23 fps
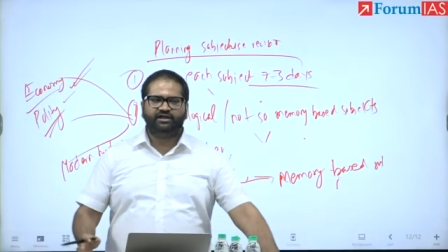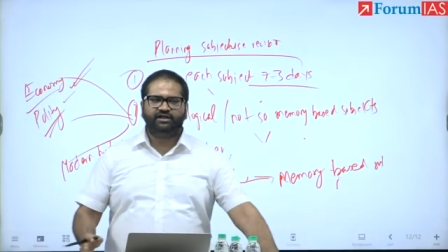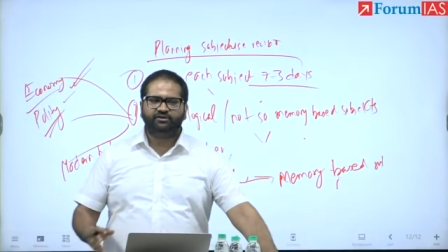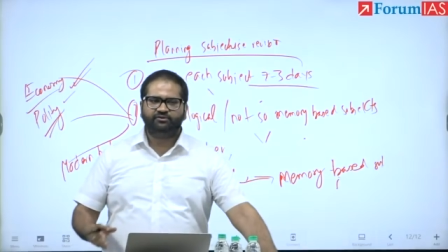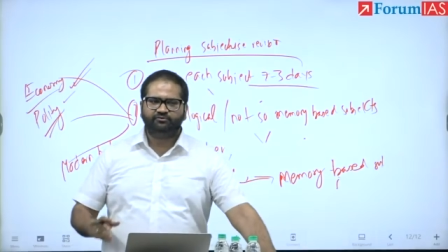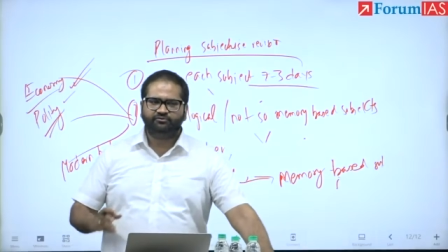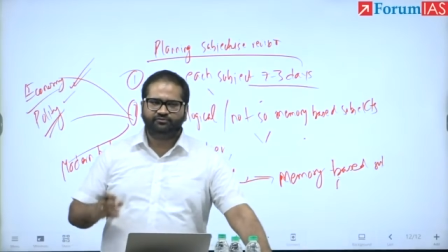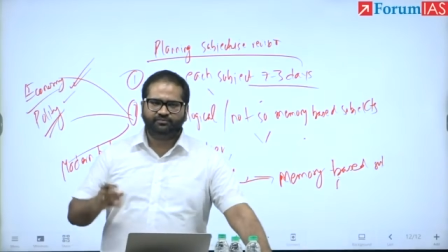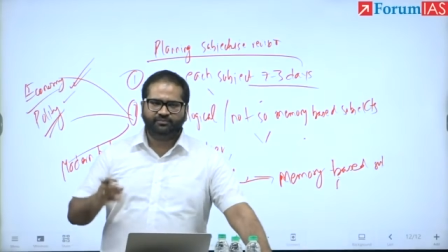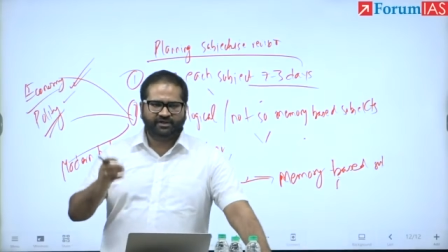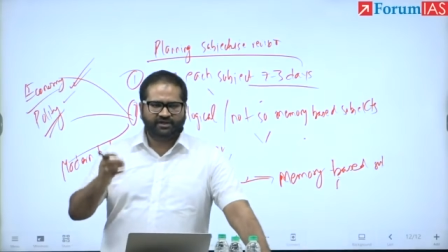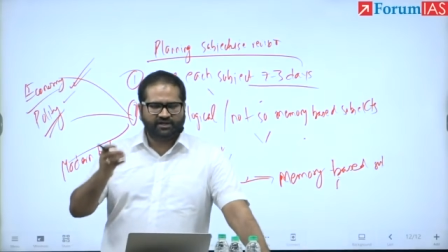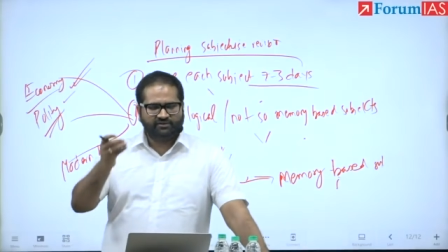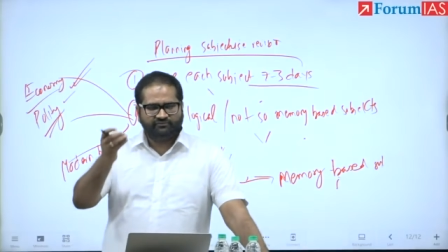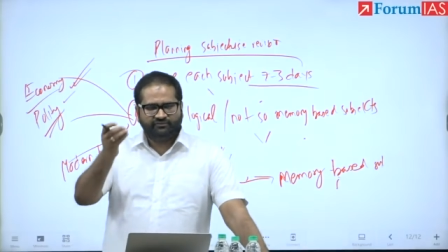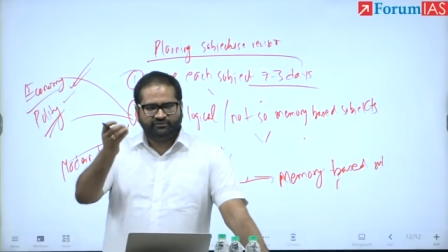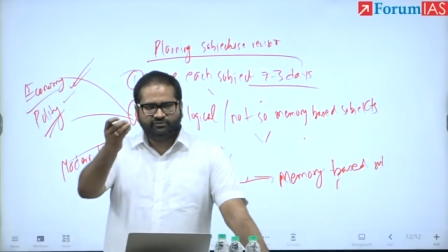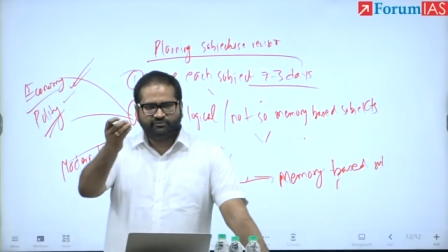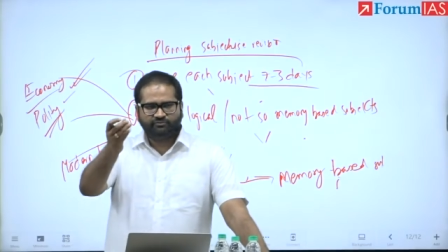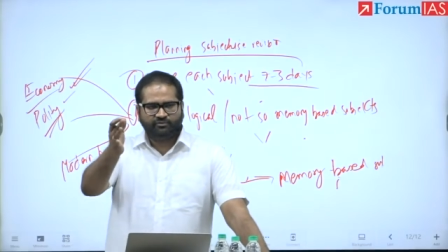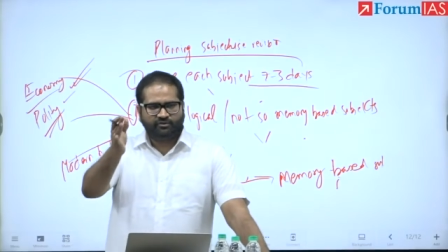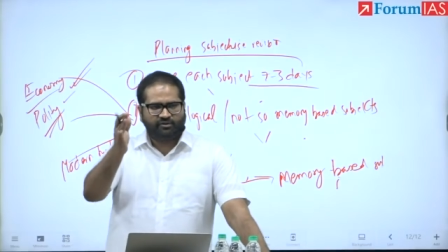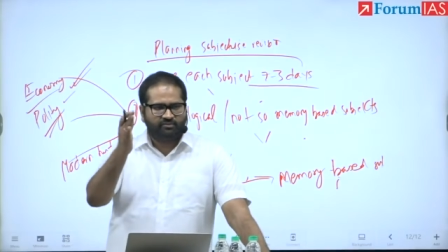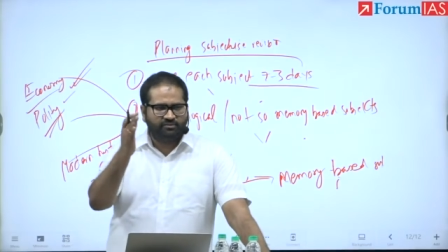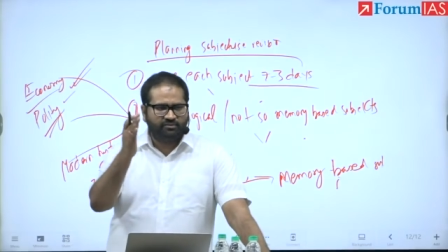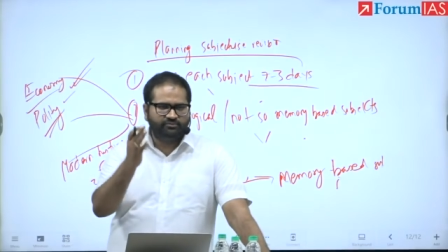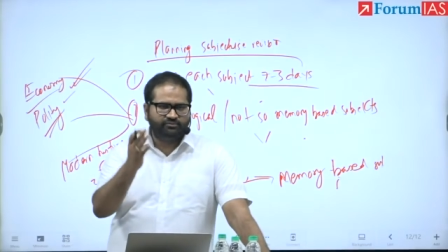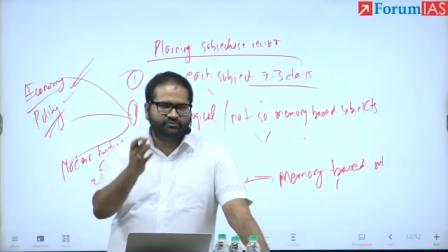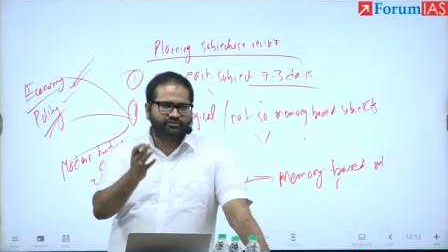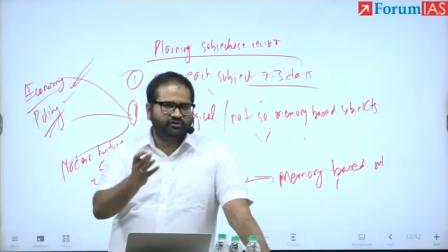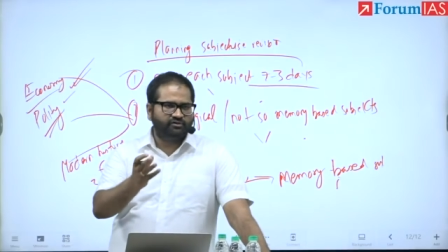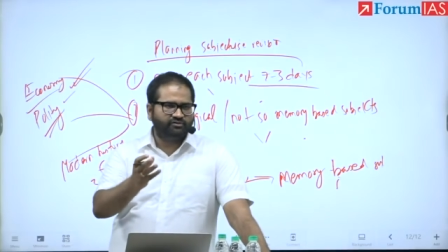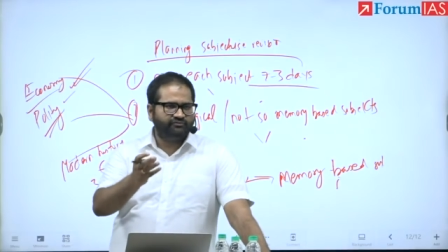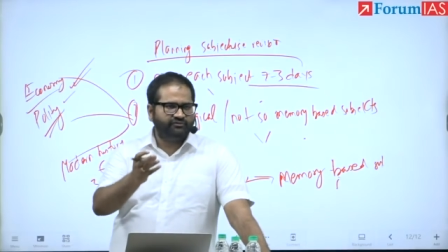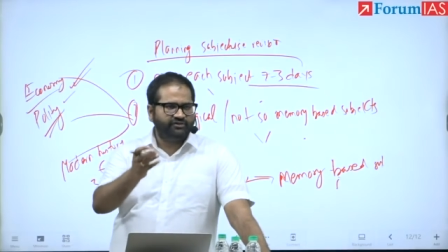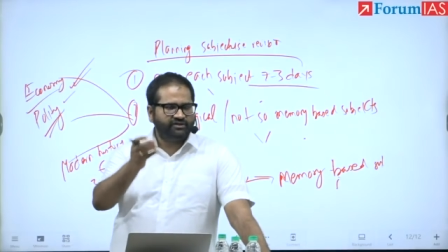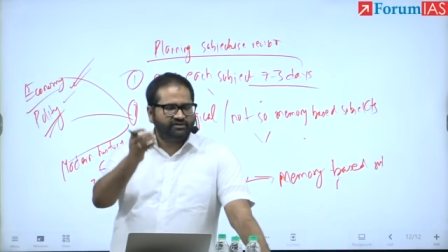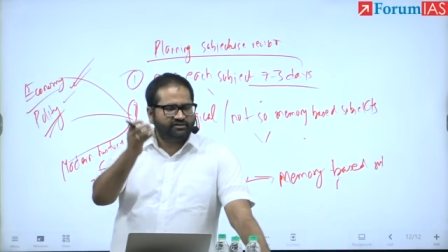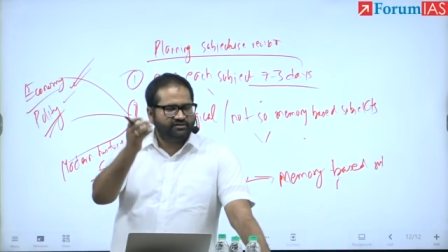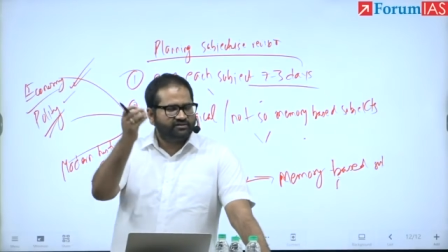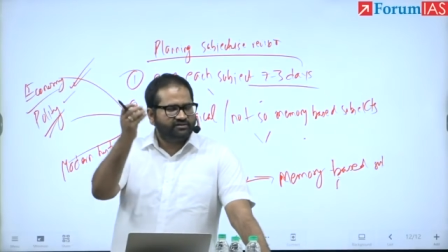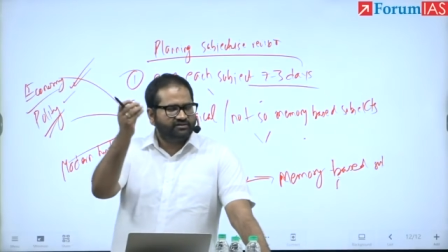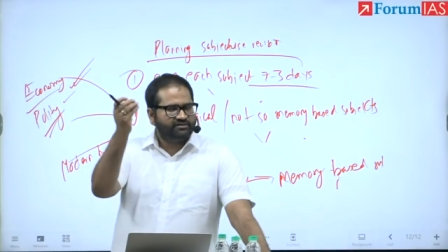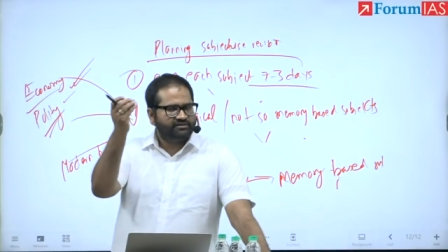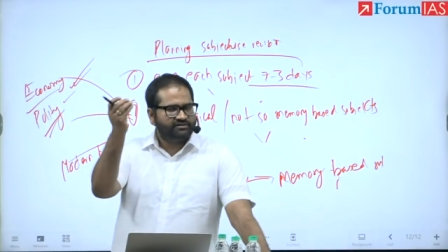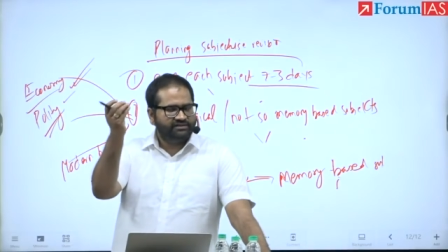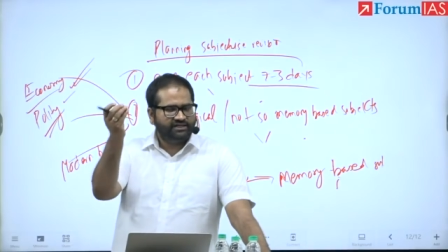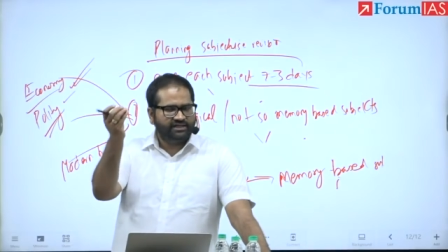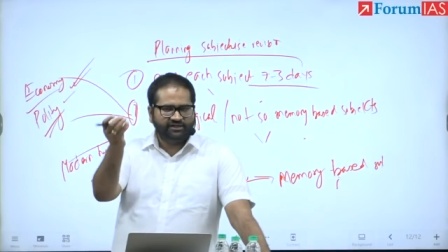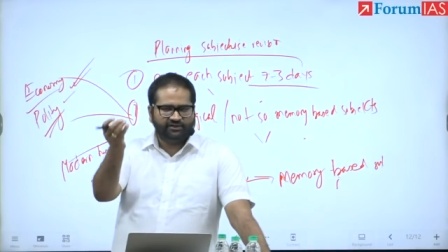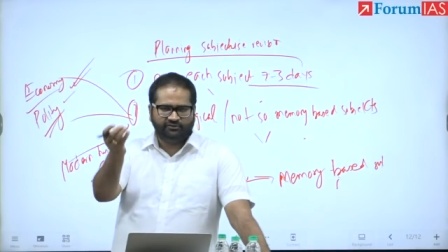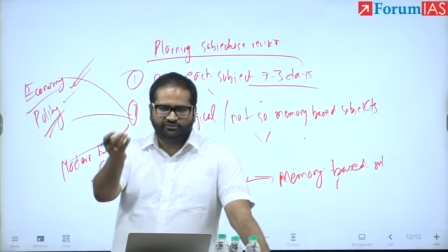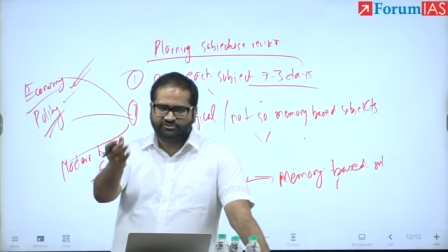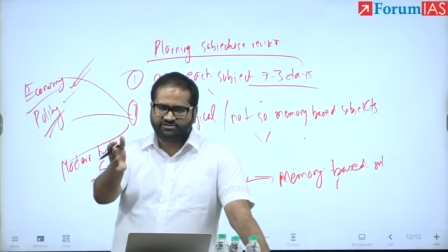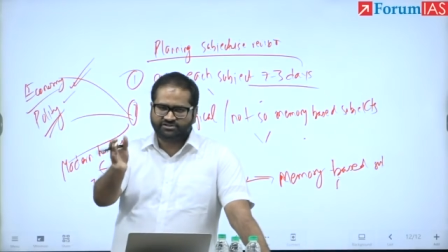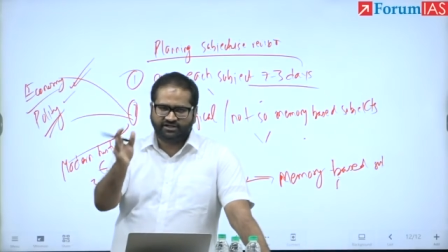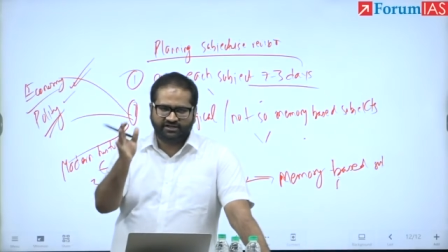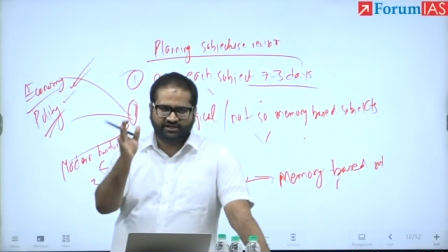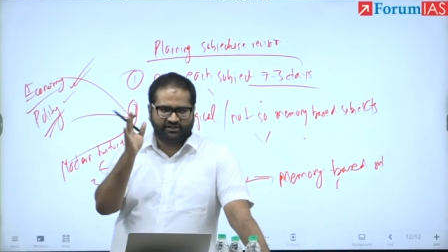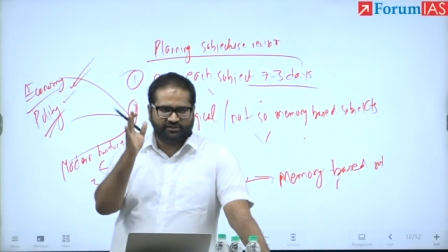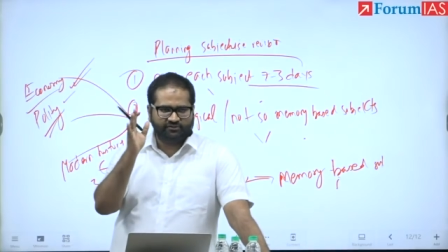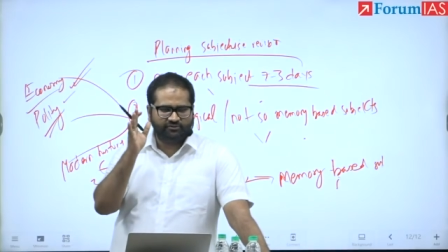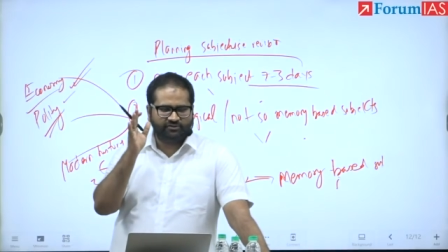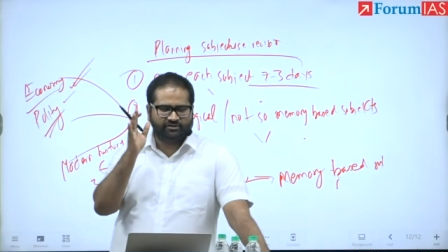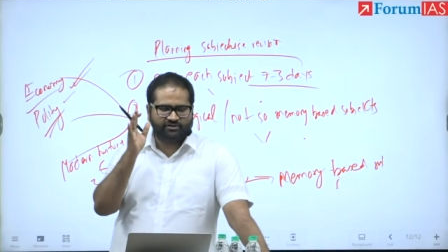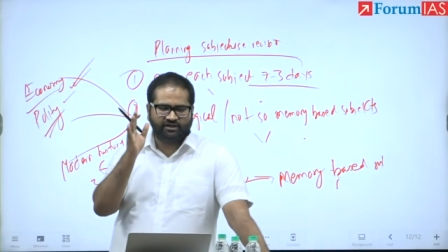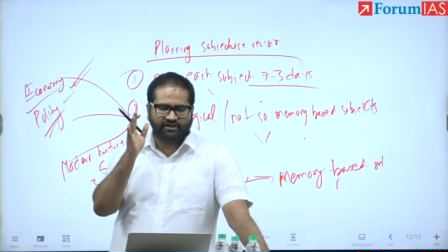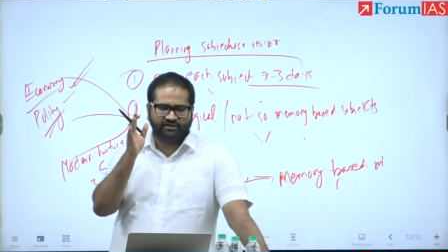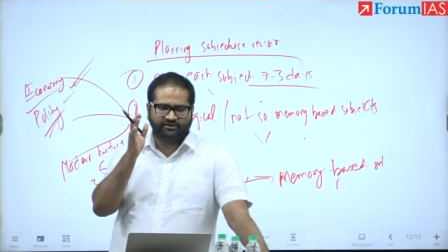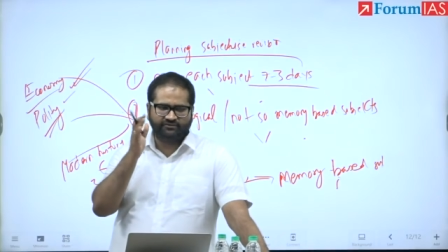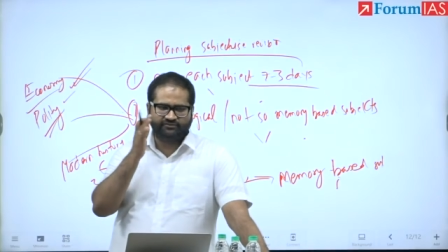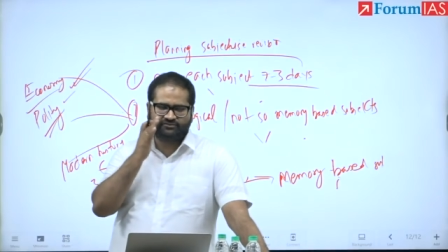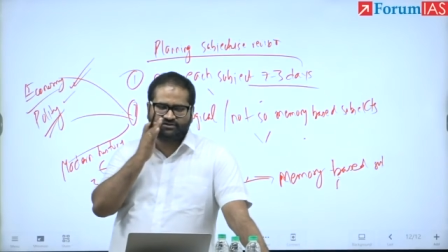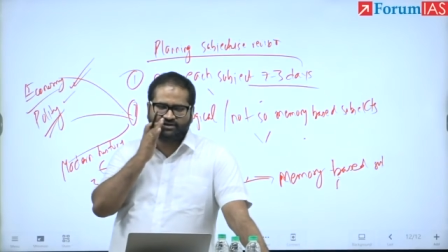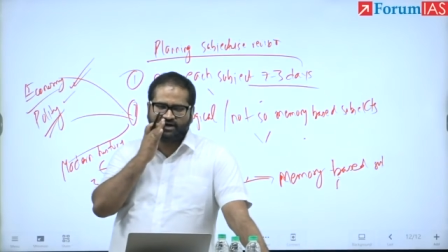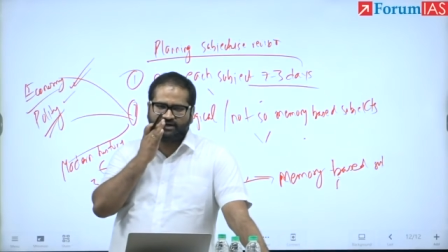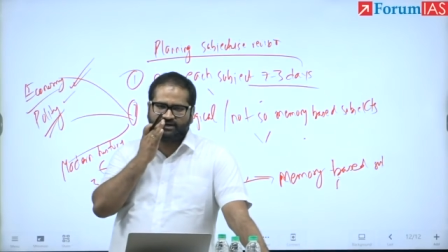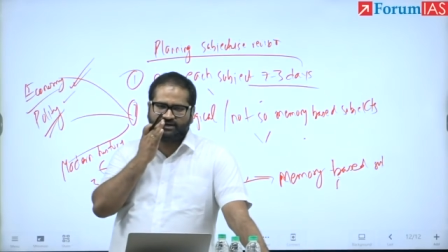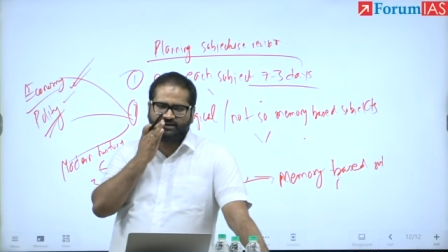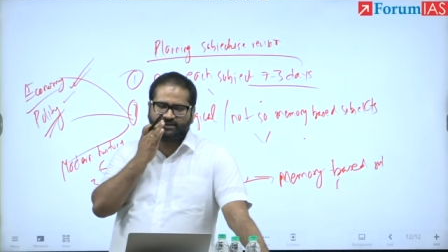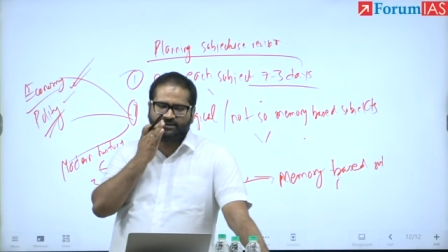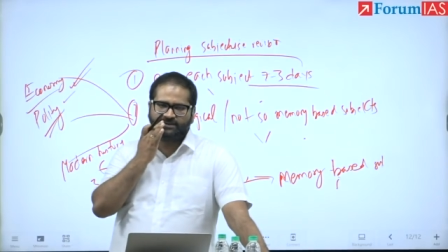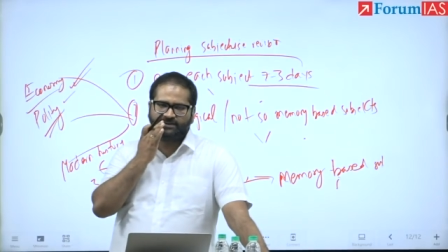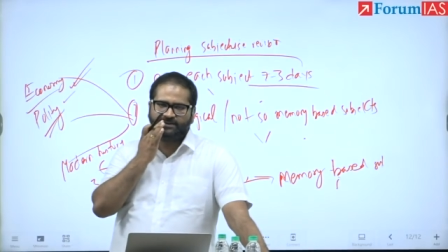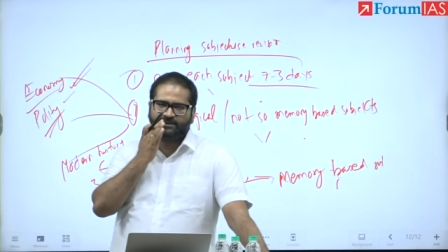you begin with problem solving, then you study your static,